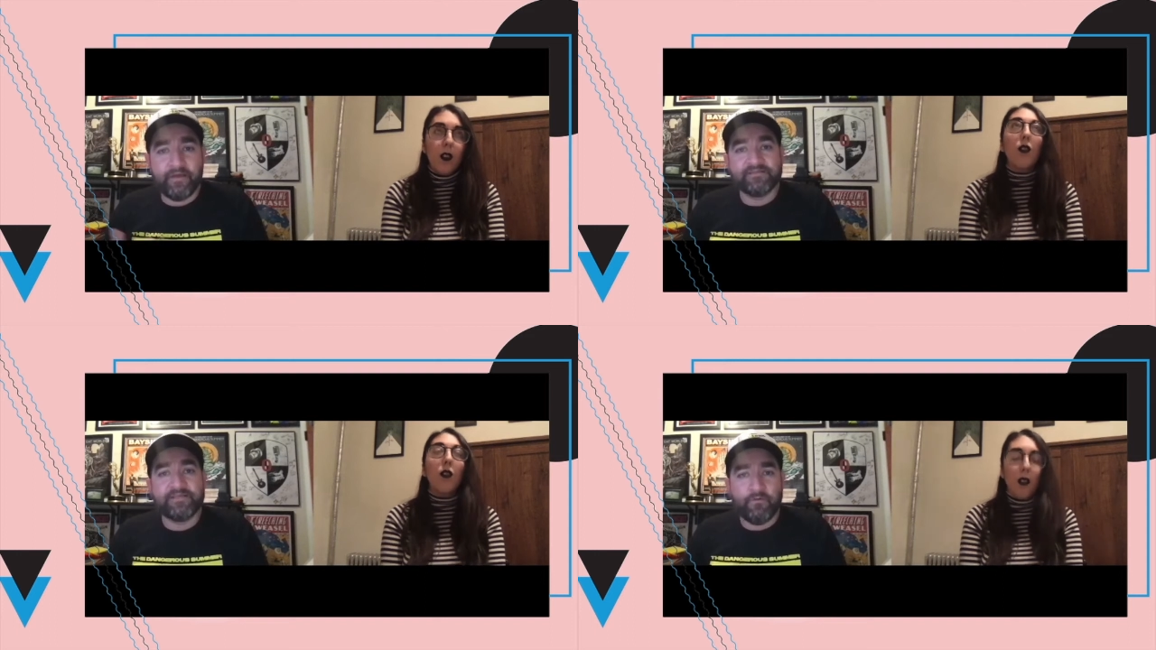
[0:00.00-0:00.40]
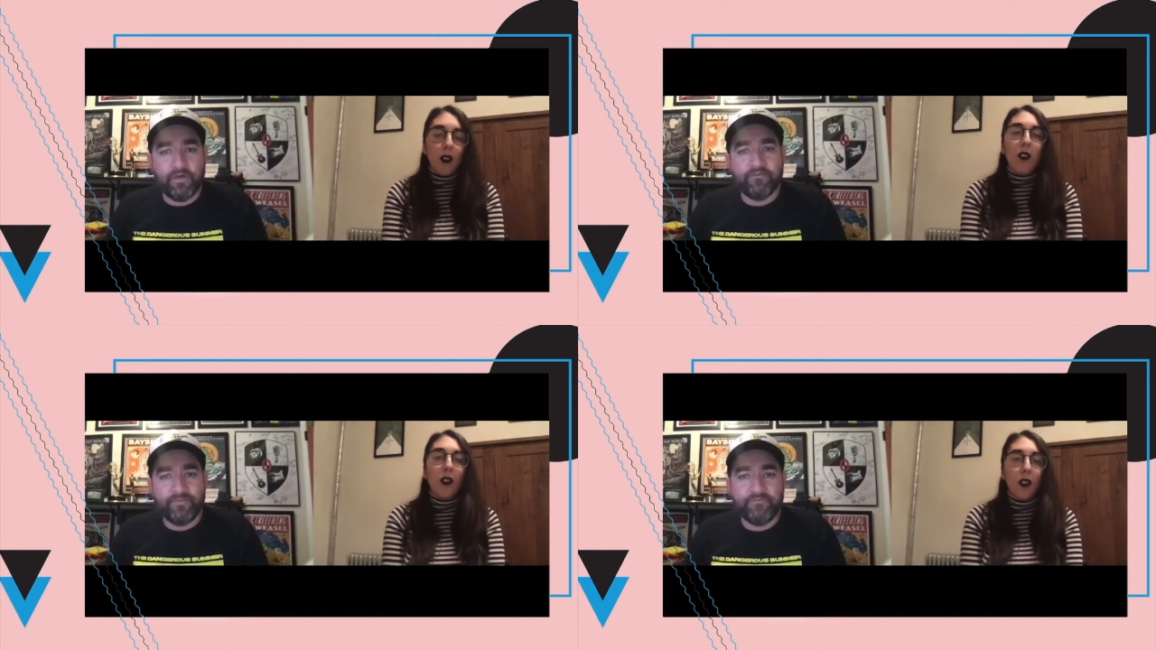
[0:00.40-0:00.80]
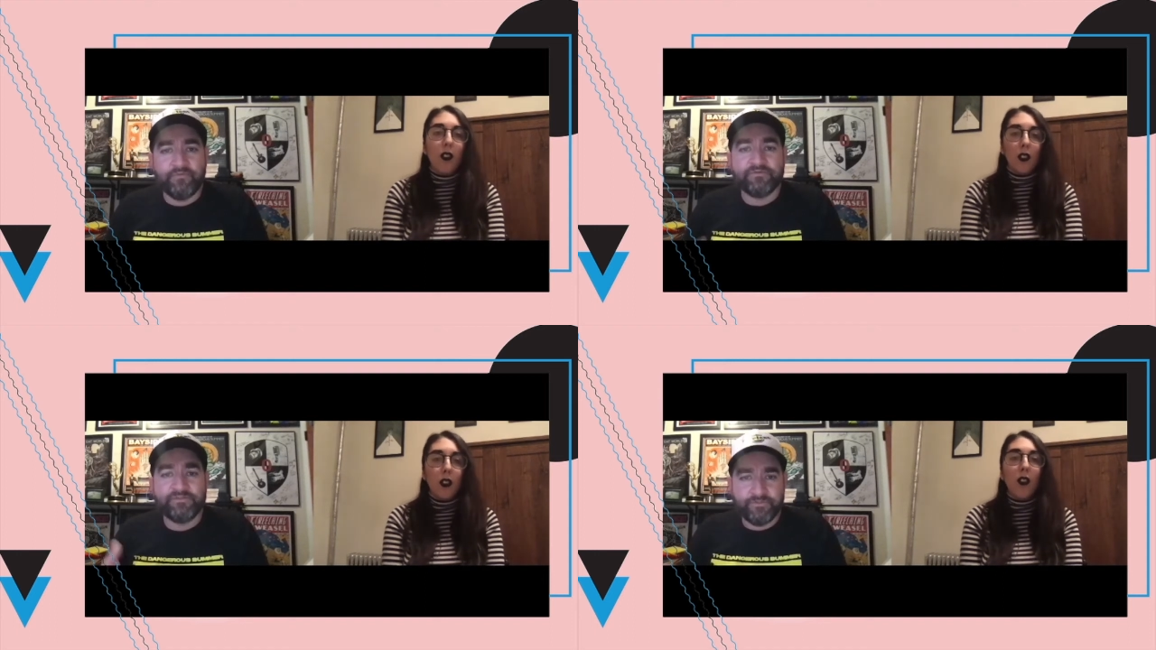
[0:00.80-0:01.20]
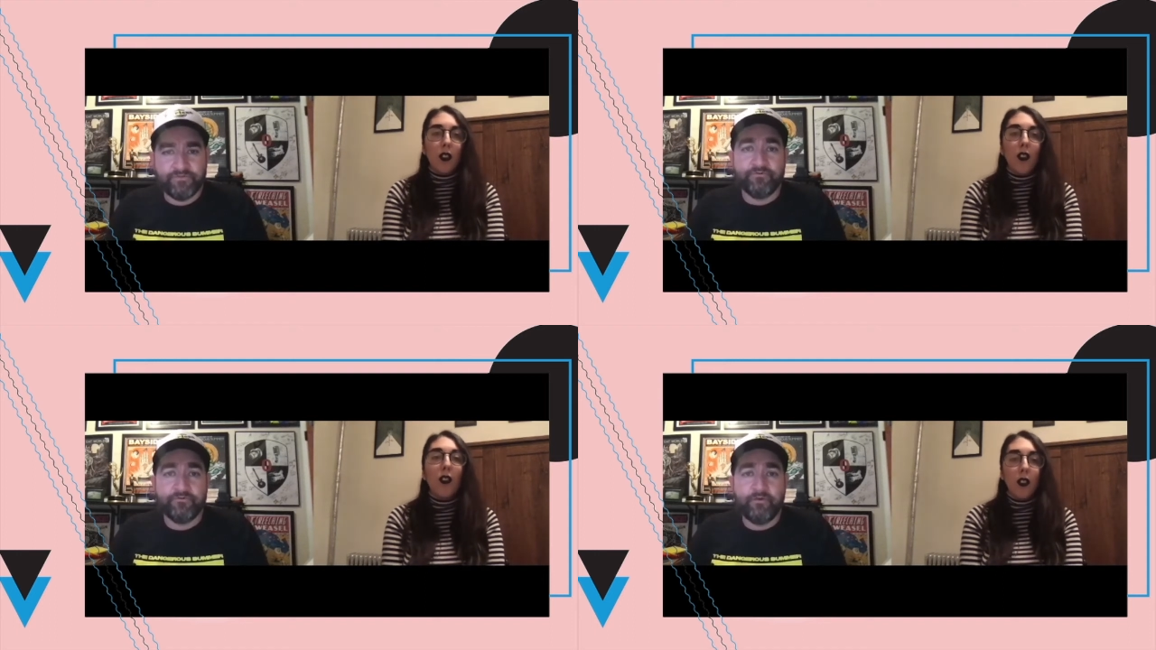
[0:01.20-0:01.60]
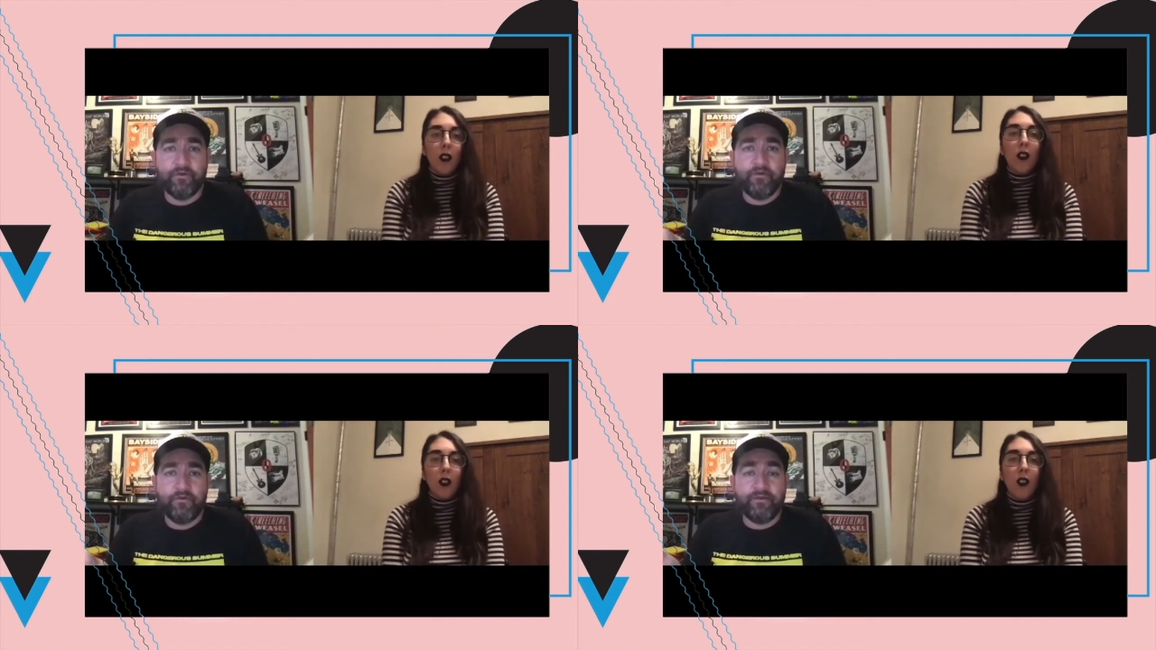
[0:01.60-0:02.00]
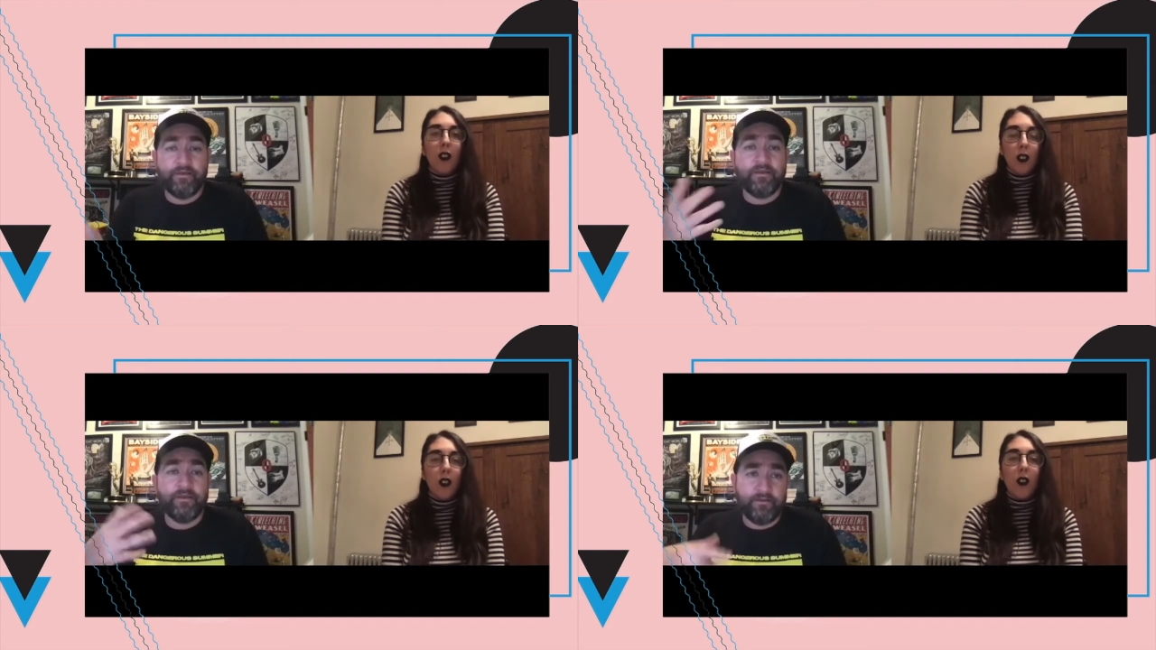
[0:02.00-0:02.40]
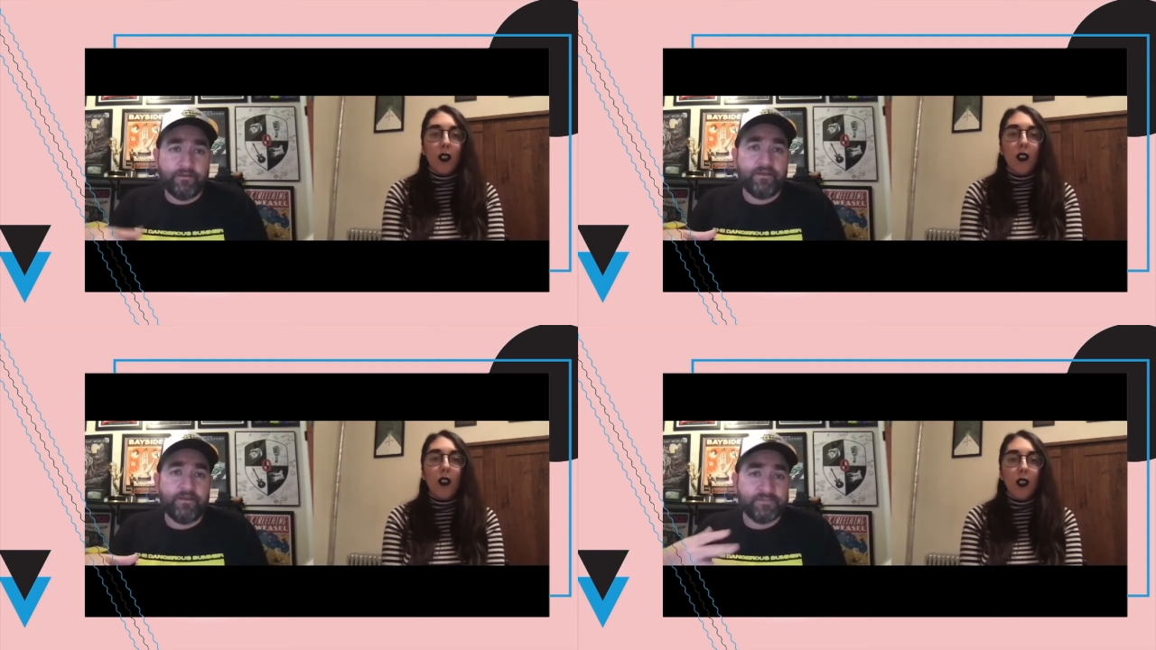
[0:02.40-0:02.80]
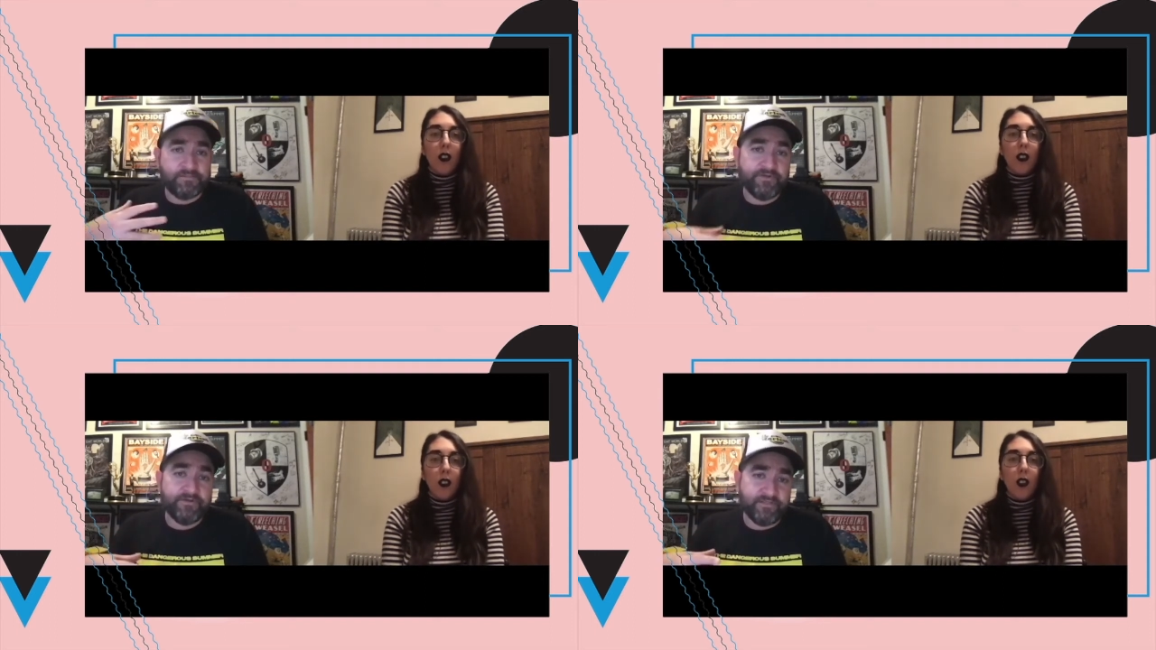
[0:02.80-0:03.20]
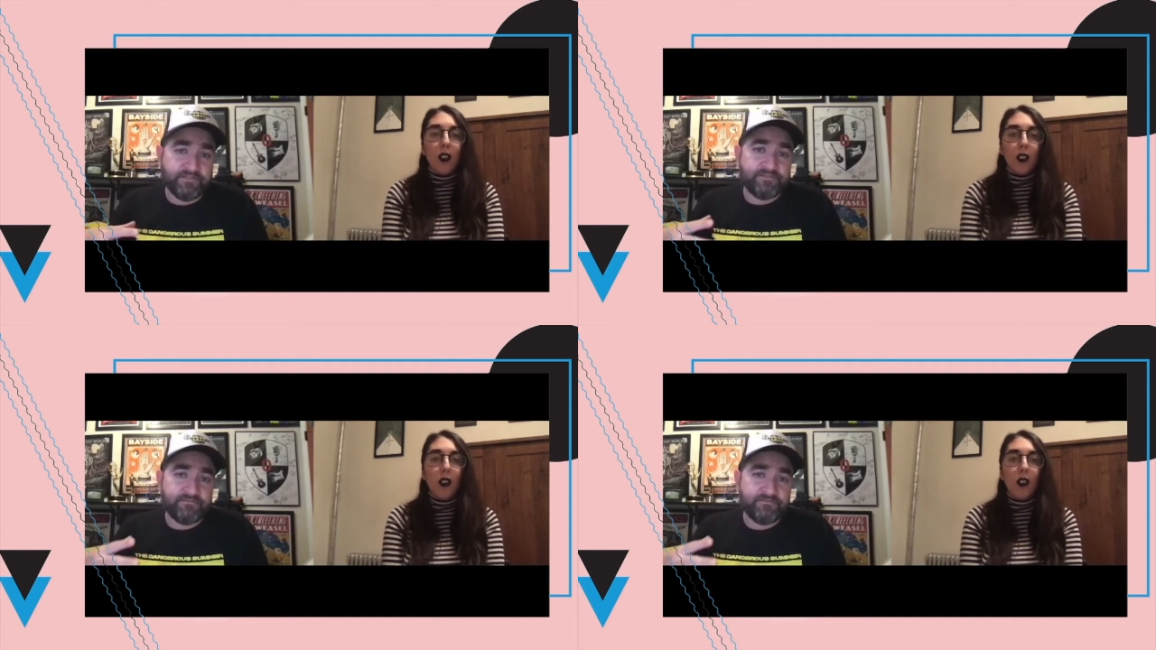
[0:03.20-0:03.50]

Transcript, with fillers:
Speaker 1: I wanted people to experience